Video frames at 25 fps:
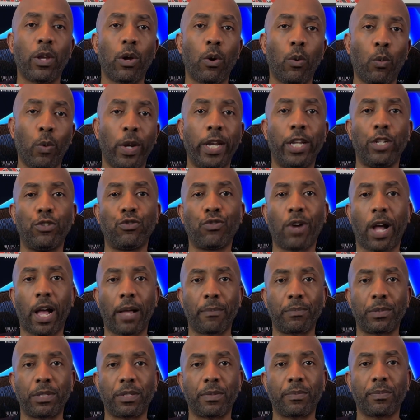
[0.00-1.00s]
when it
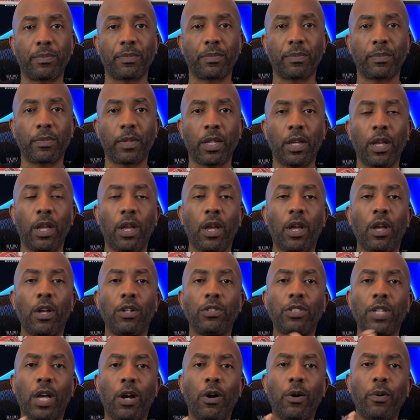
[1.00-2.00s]
drops.
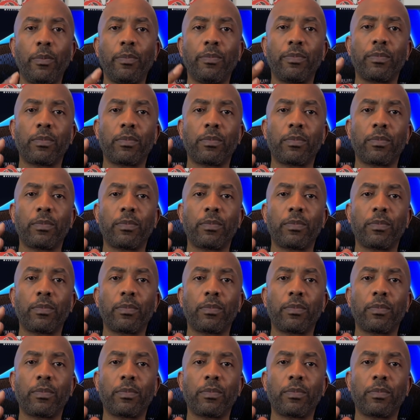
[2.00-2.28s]
So,